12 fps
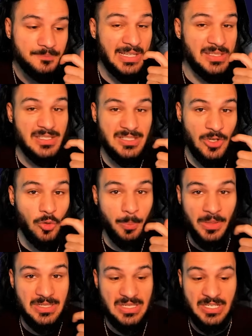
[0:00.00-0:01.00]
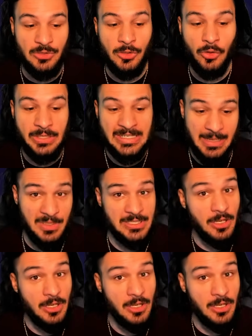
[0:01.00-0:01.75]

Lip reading: it's so busted you don't need damage.